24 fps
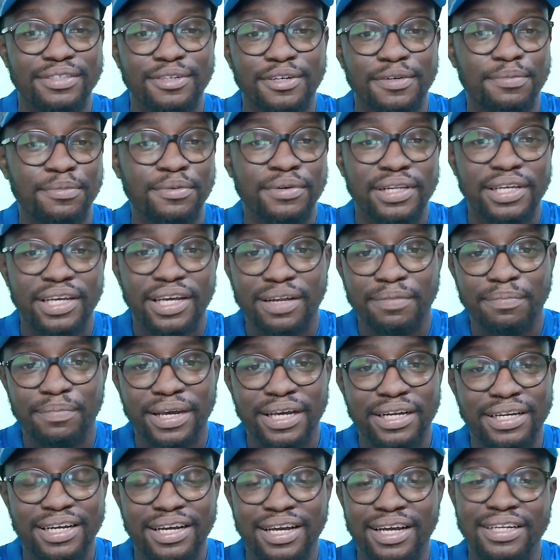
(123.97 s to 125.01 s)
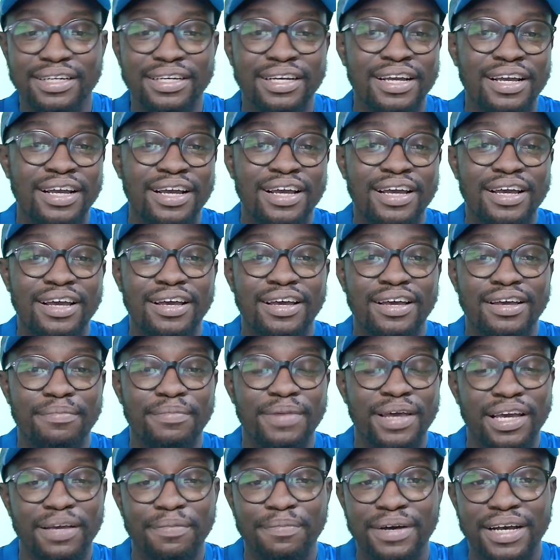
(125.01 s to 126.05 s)
Todd Boehly and Baghdad
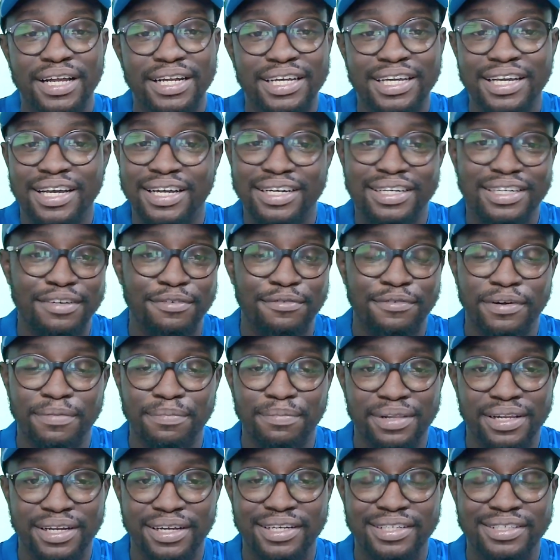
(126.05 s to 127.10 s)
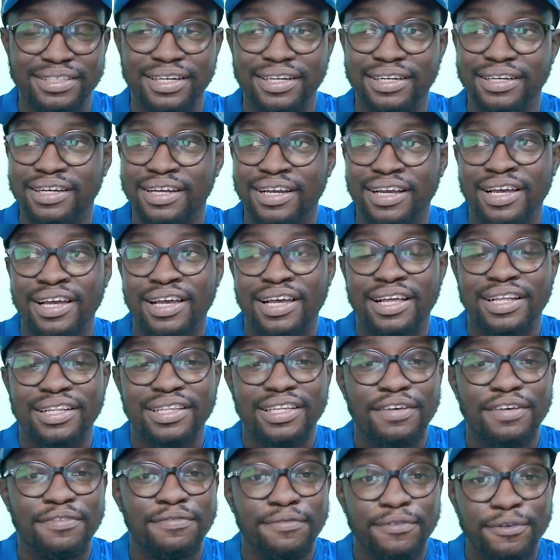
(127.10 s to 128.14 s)
Eghbali had different plans, and
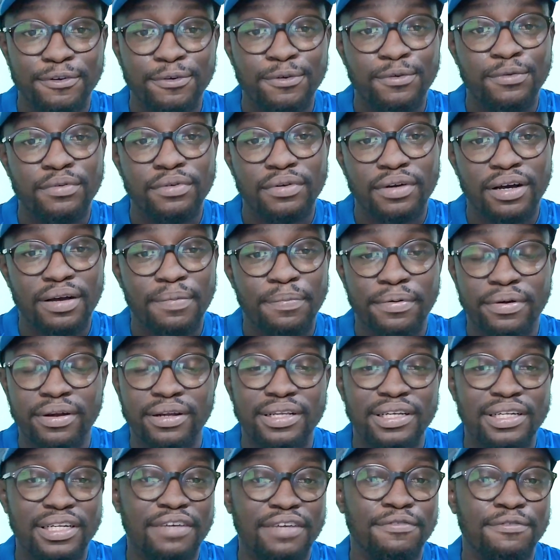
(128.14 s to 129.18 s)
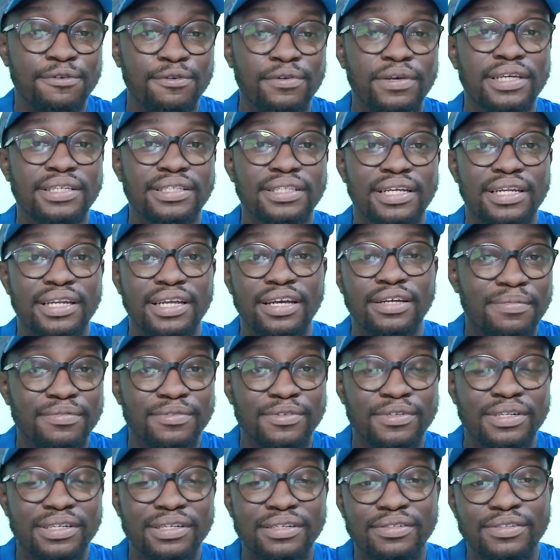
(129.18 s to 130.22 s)
they flew yesterday
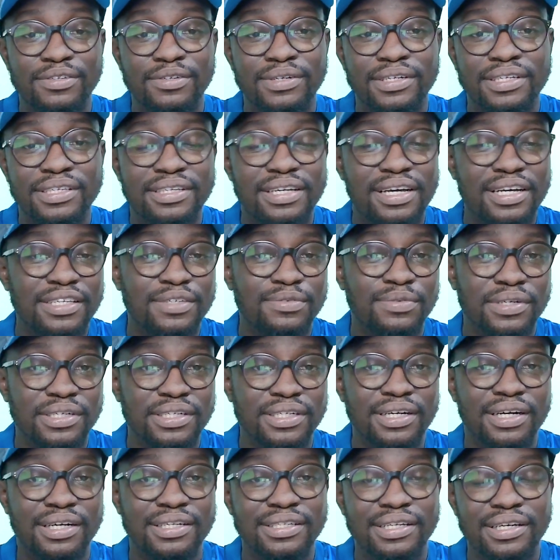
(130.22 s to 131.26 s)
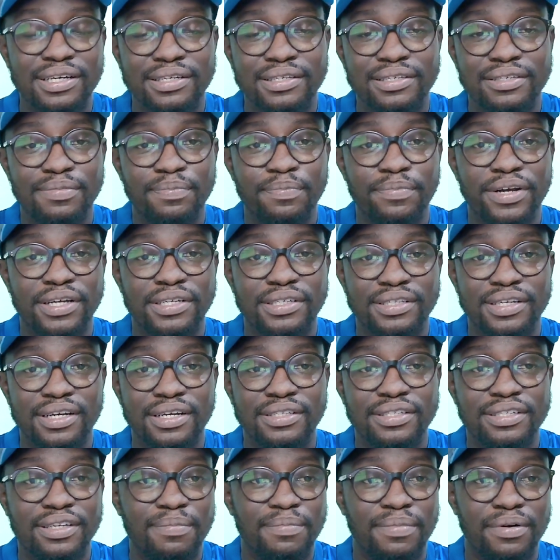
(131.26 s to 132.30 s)
to discuss with Shakhtar's
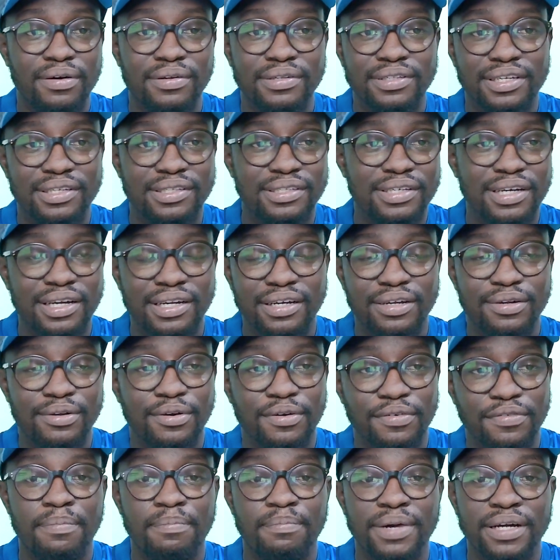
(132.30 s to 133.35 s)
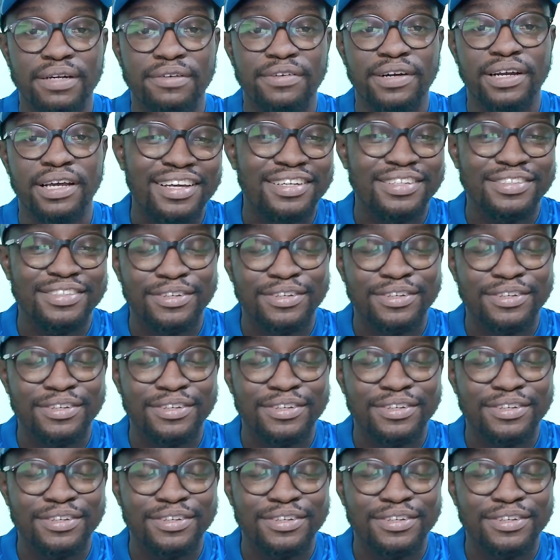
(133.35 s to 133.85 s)
president about the signing of Mudryk.